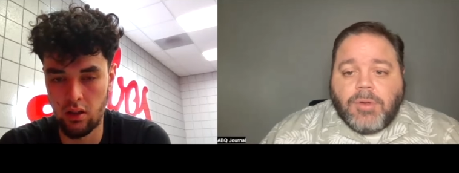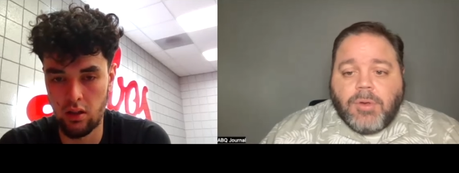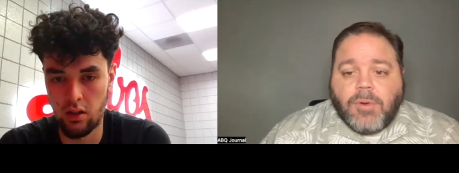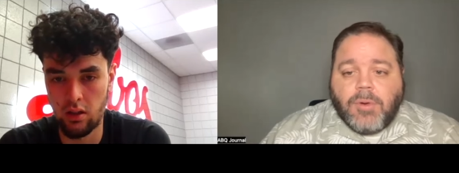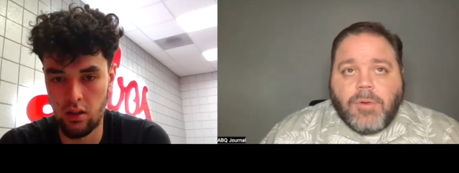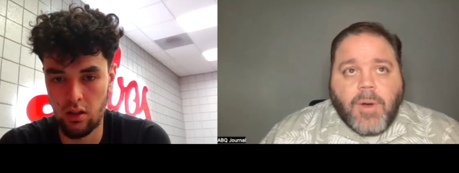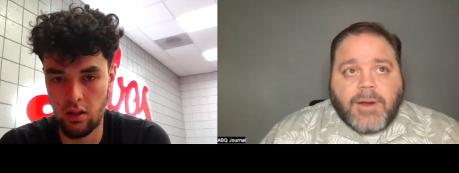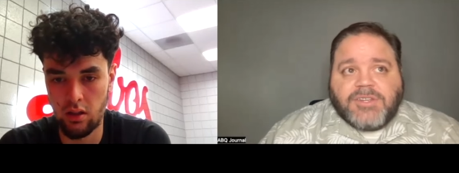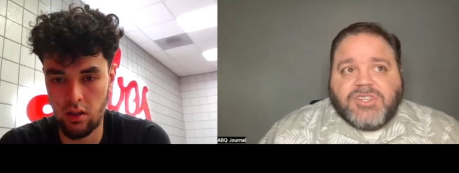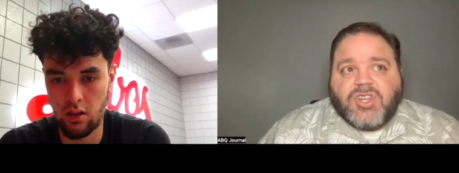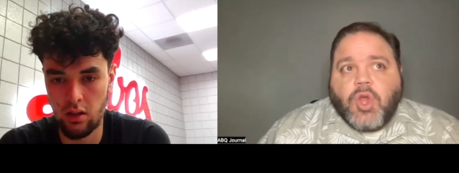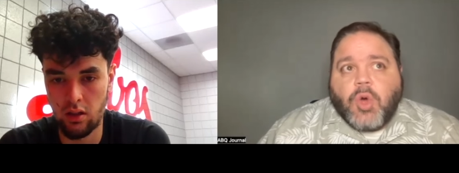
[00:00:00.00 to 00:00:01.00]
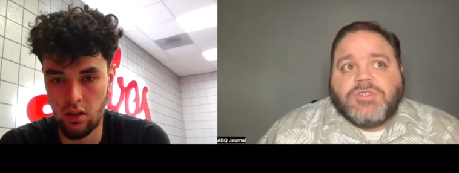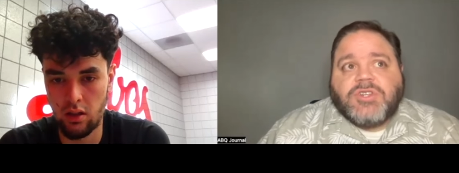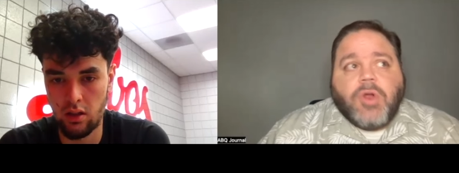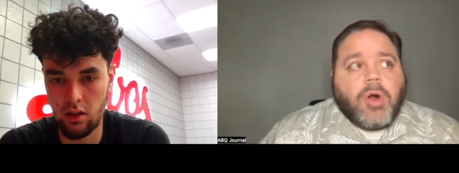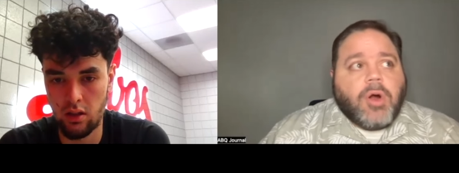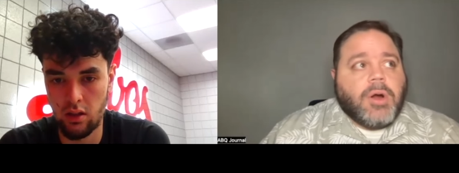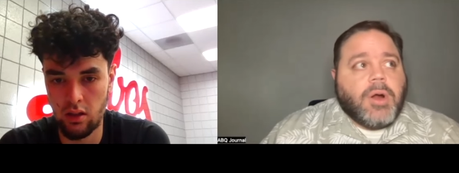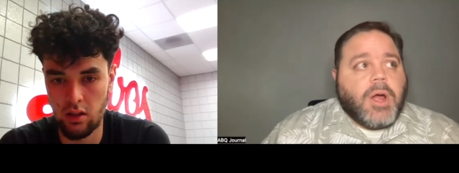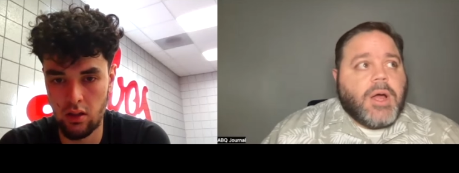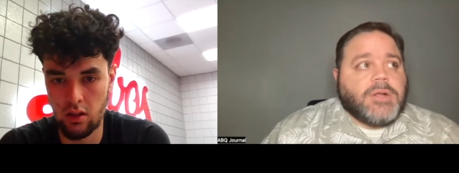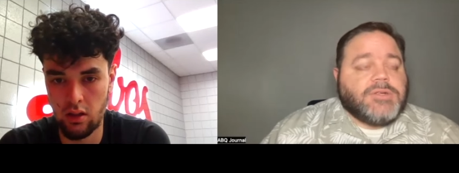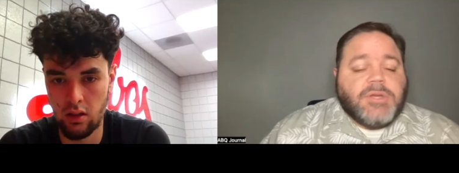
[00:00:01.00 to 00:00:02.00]
Speaker 1: you you had a slow start
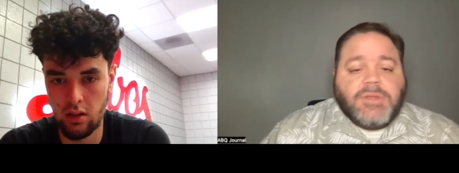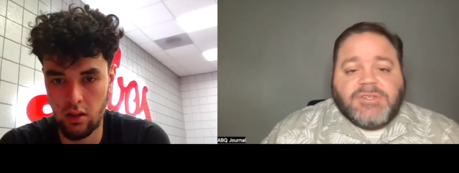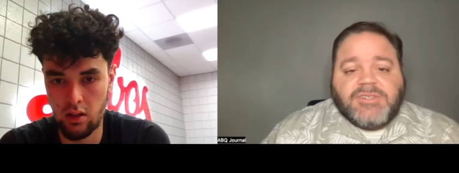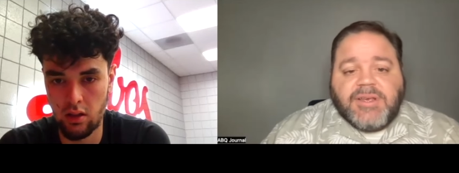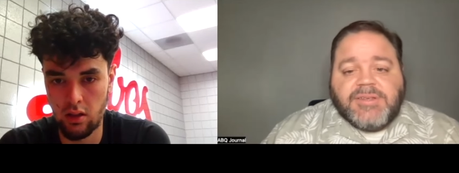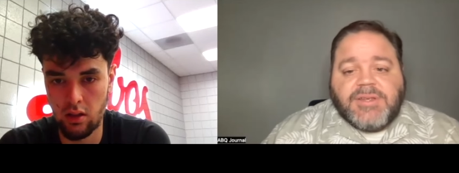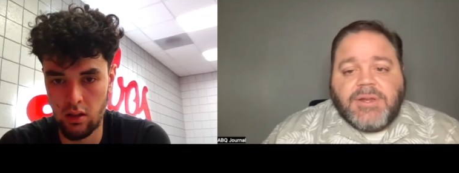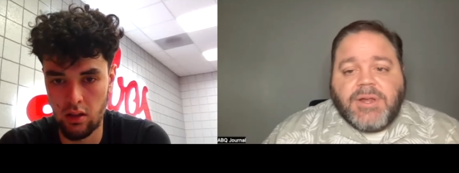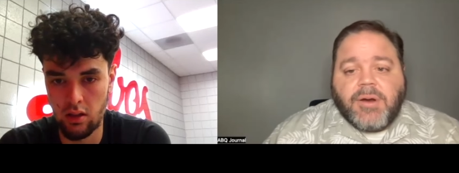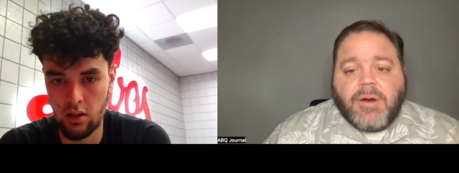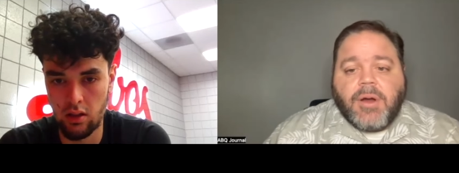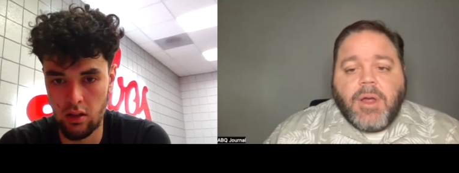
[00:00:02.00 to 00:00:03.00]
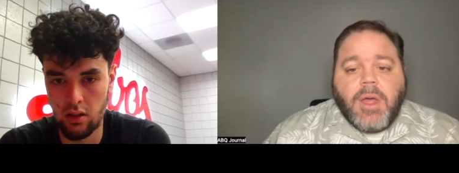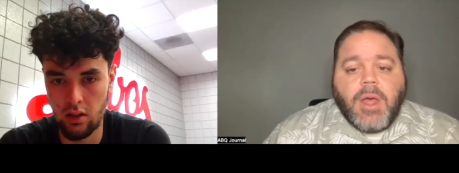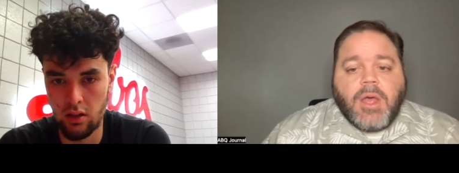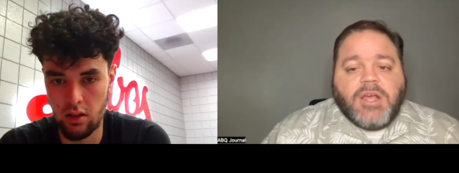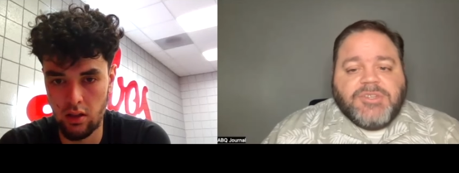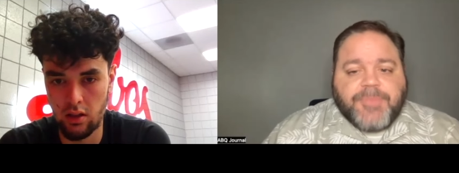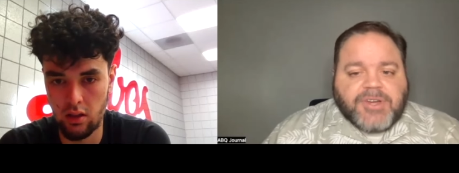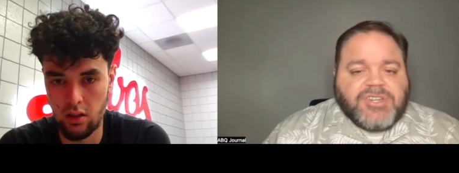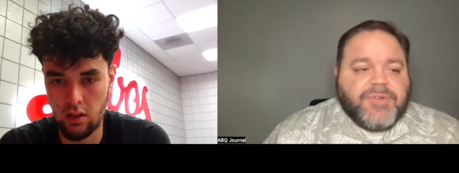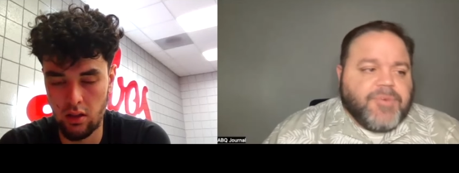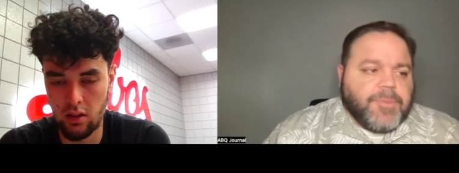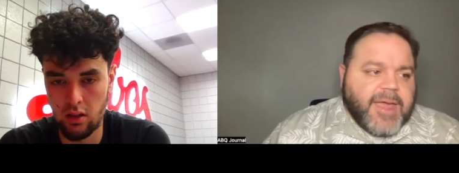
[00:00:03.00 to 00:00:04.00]
uh, to the season here,
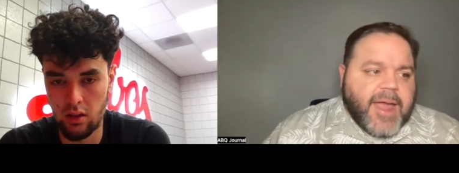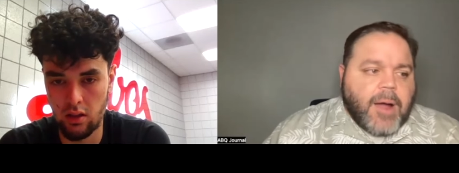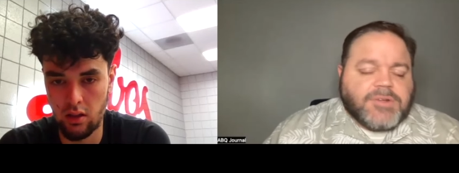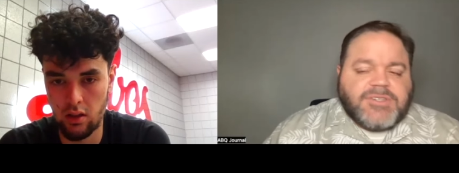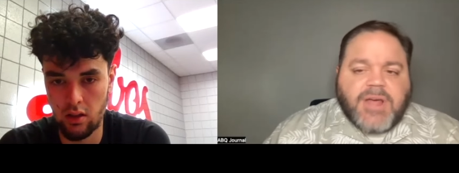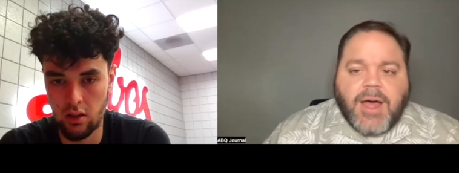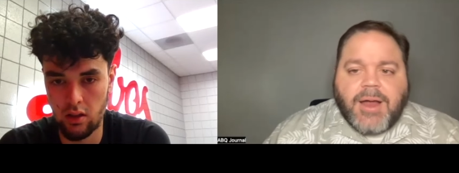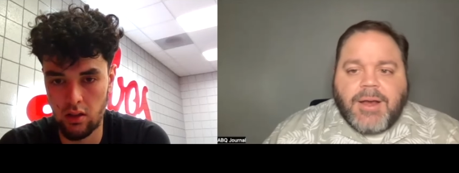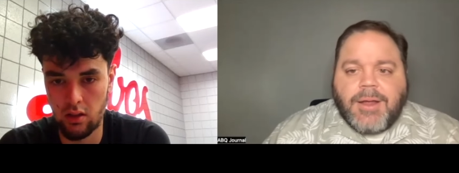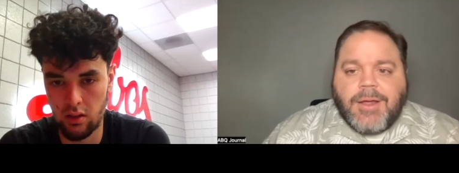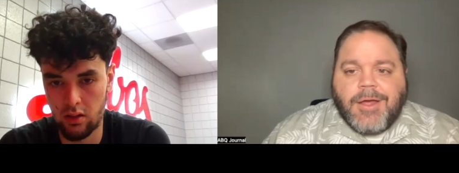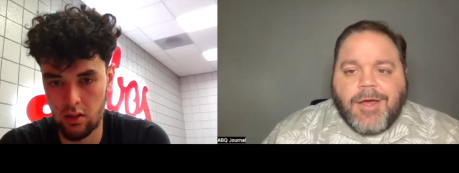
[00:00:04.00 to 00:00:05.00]
especially from the outside.